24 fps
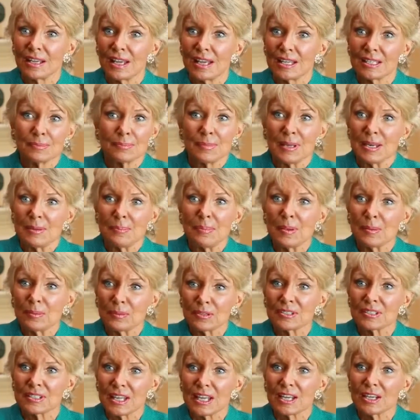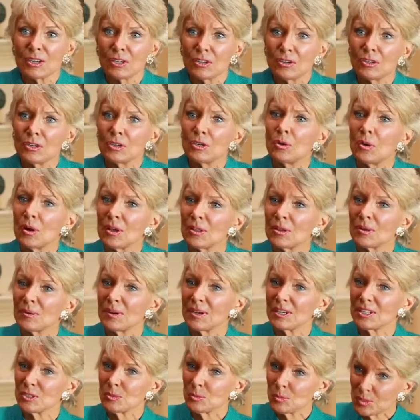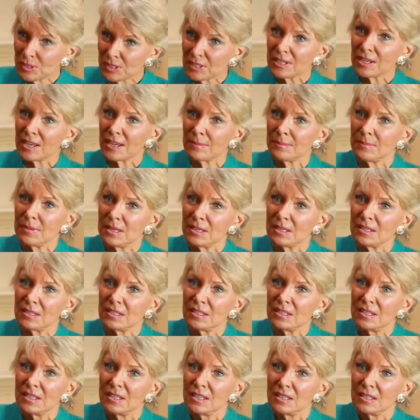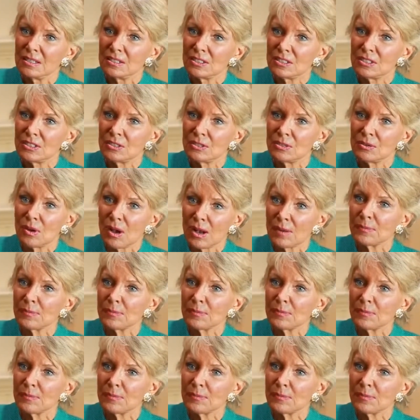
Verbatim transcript: as many people as I could who otherwise wouldn't come in to